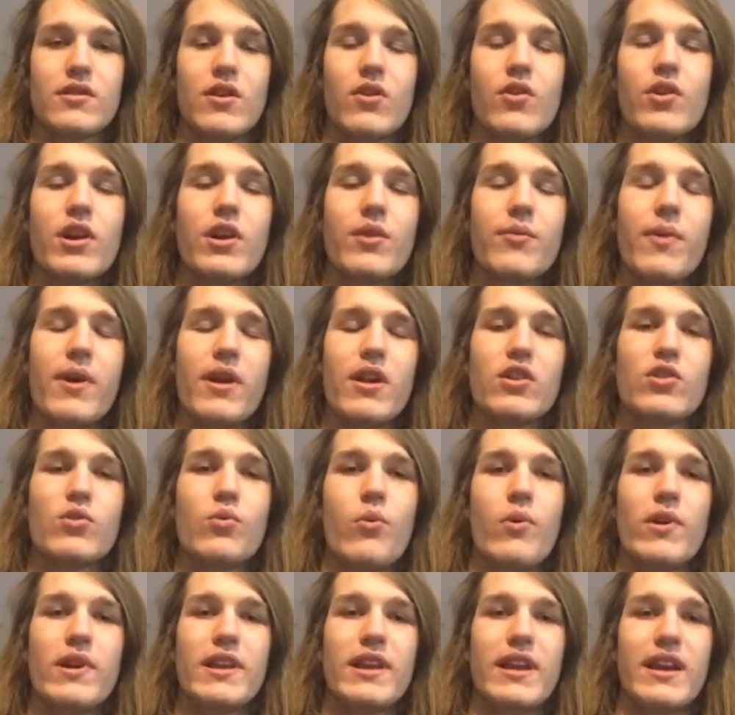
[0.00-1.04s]
Or you can ride a
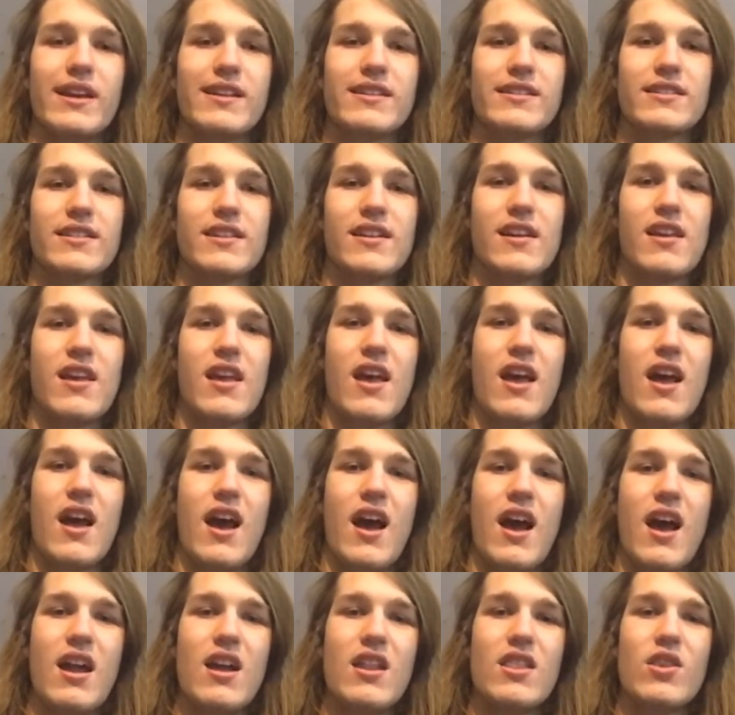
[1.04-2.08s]
20-inch.
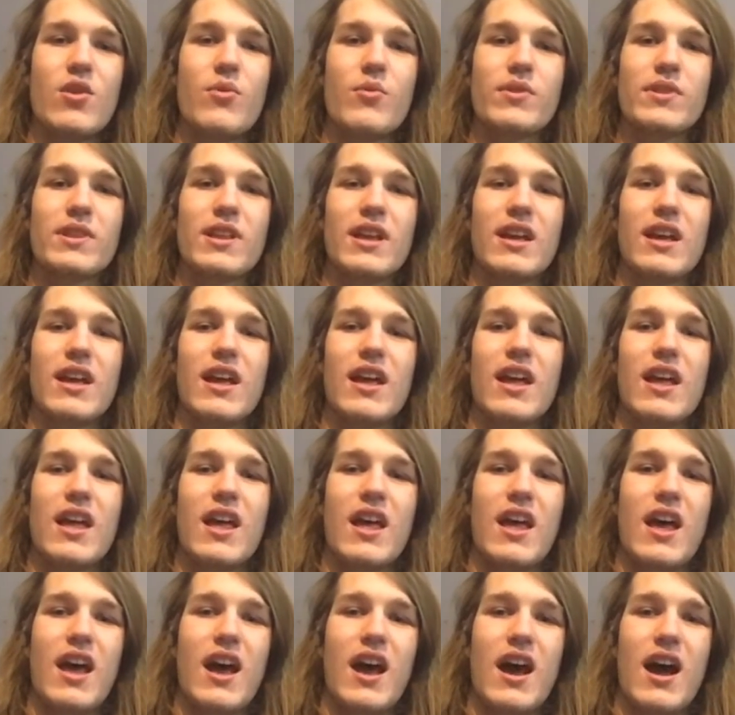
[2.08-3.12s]
I don't know what that
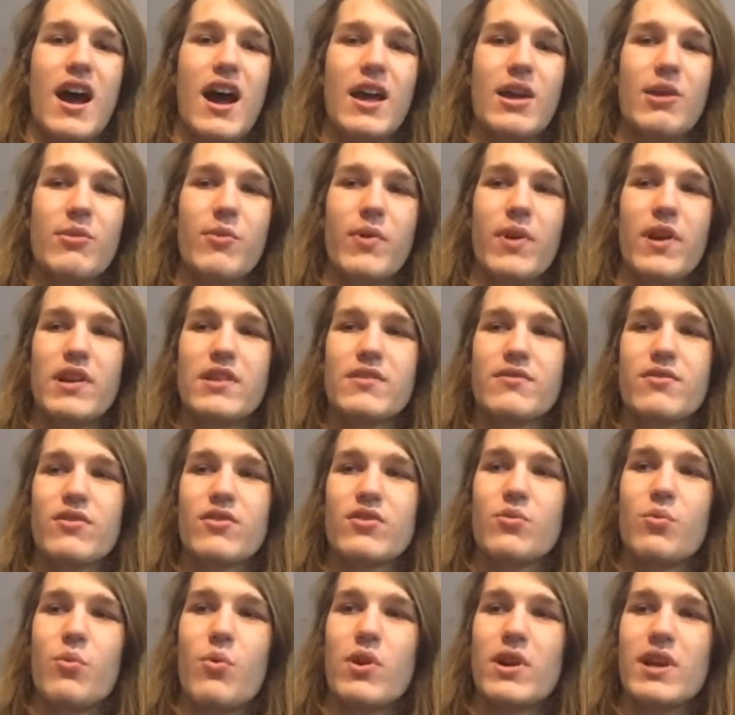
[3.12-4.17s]
height range for
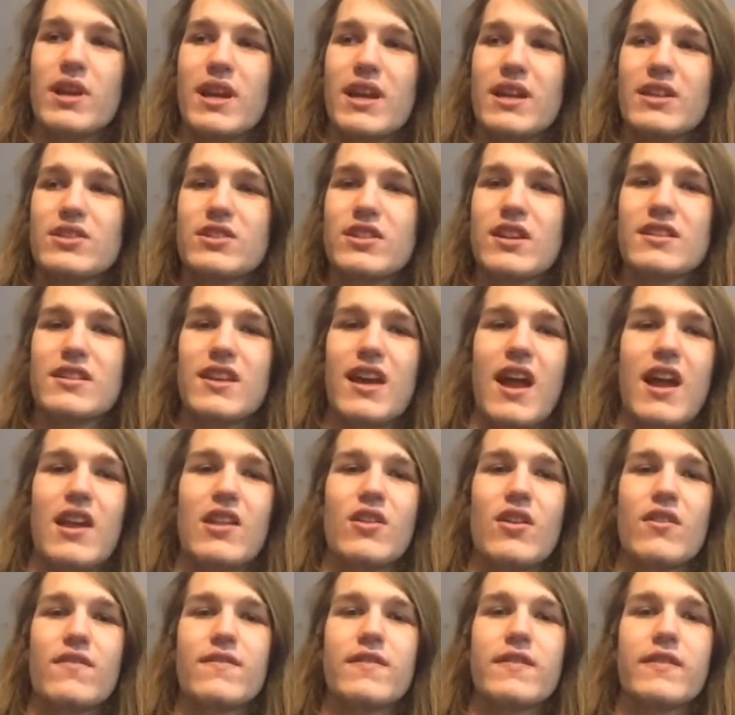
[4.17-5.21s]
20 inches. I don't
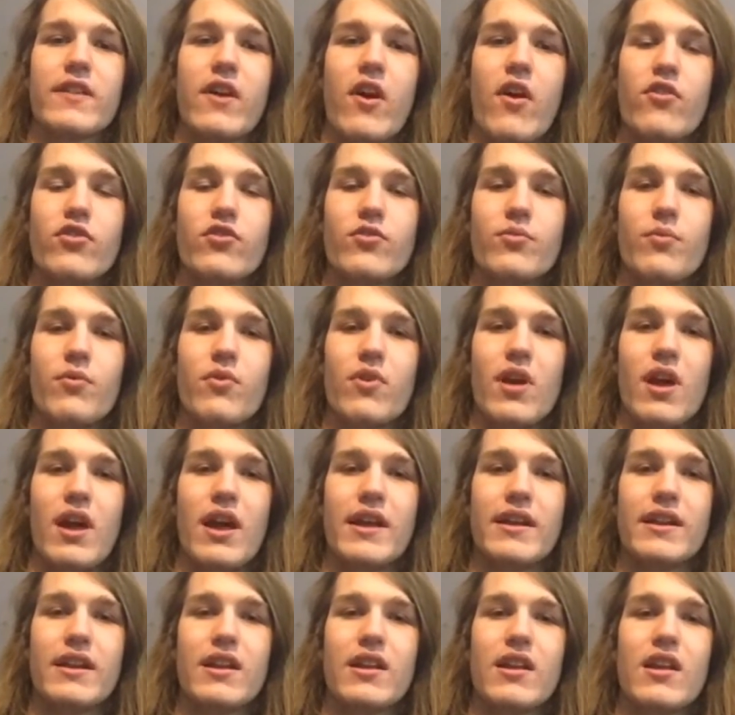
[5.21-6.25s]
know if you're comfortable
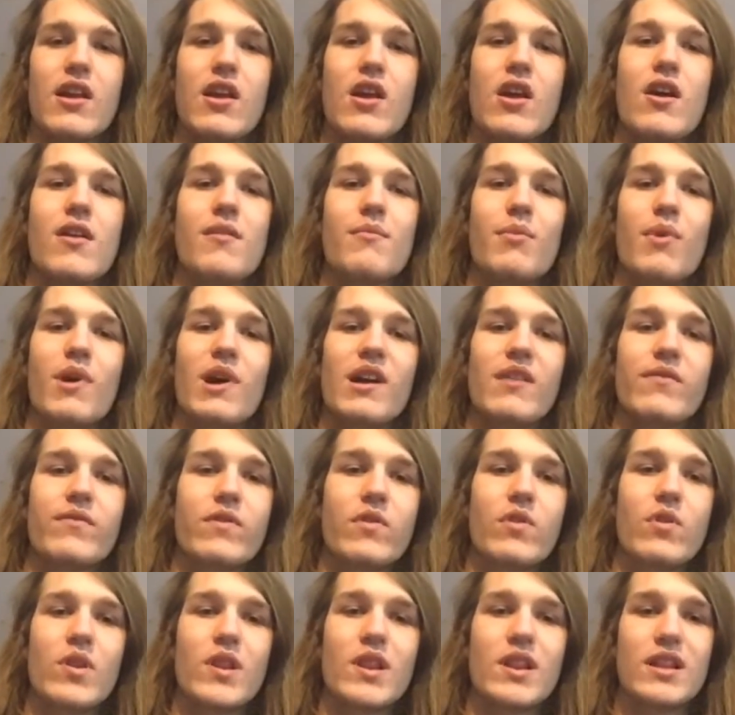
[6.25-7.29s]
on it. But if
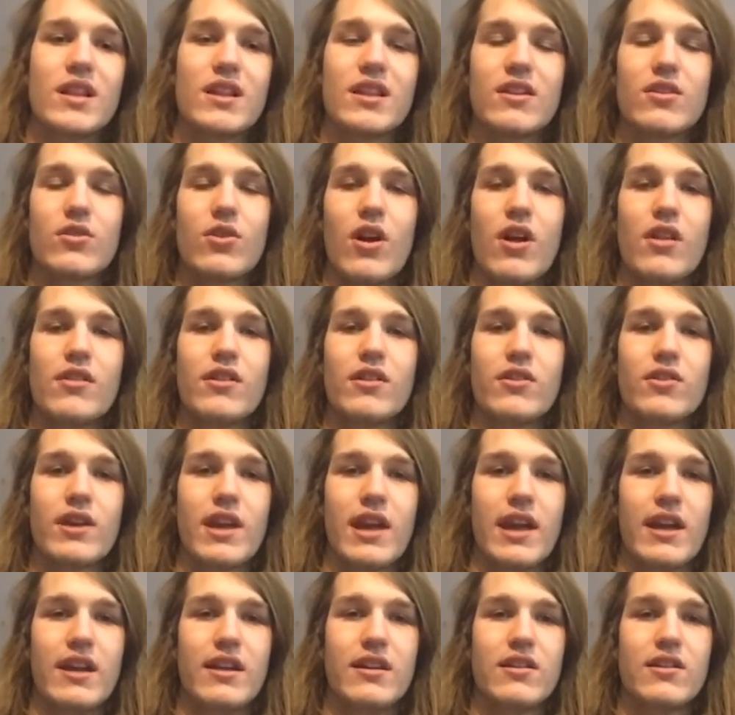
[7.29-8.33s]
you're a little
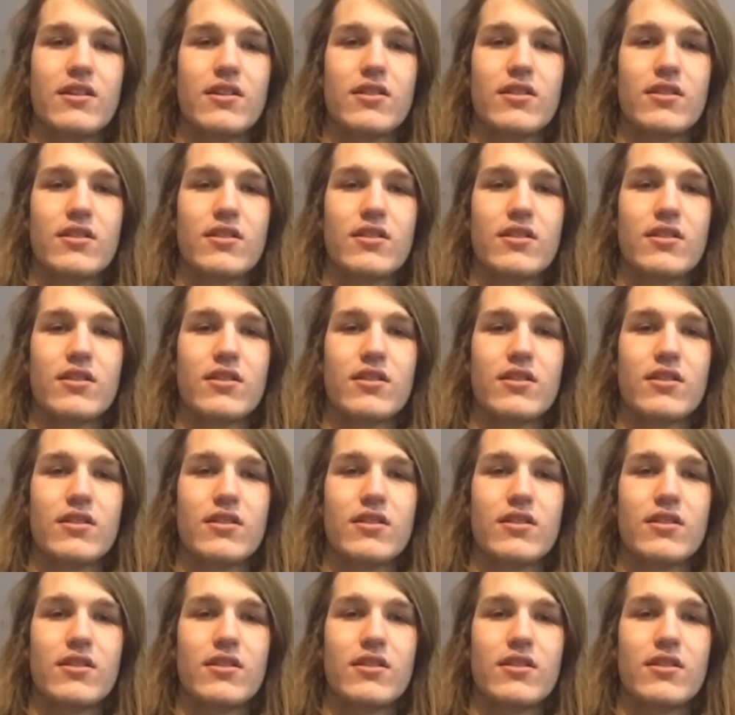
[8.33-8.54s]
kid